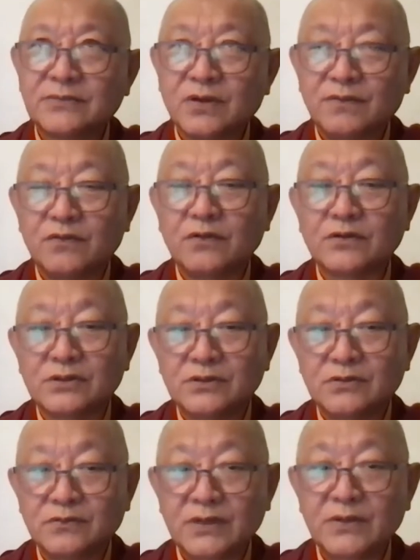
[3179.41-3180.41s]
Of
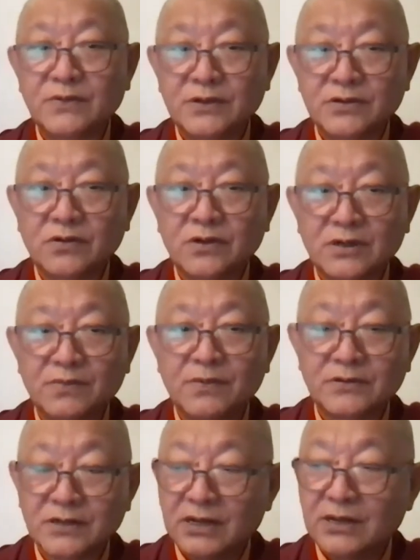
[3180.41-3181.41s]
course, when we talk
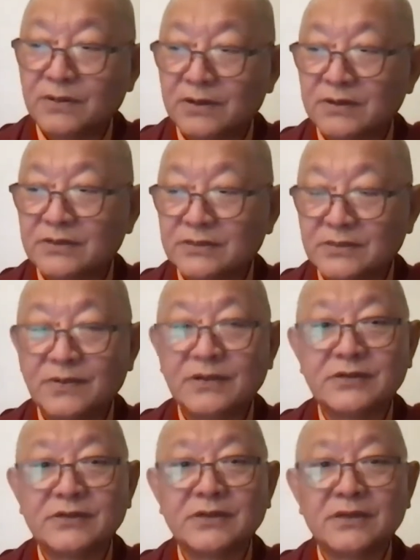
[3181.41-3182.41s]
about Lama in
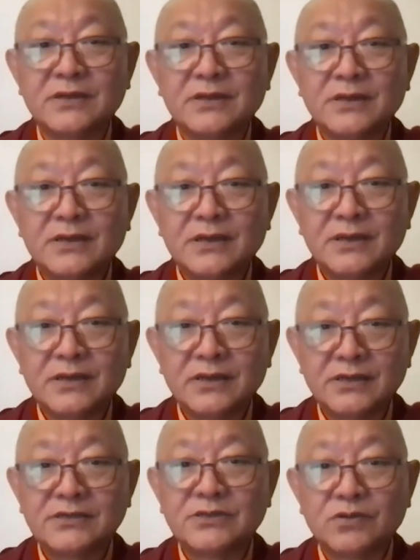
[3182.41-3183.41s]
Tibetan,
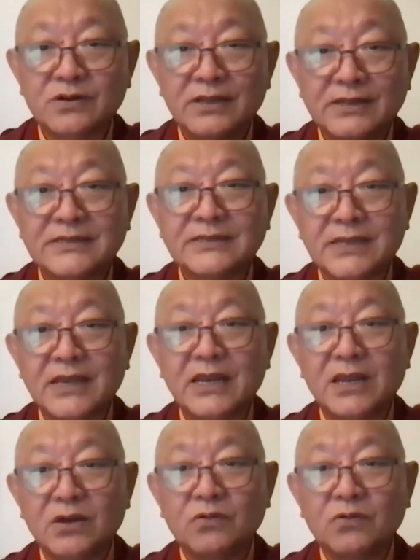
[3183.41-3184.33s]
it's not necessarily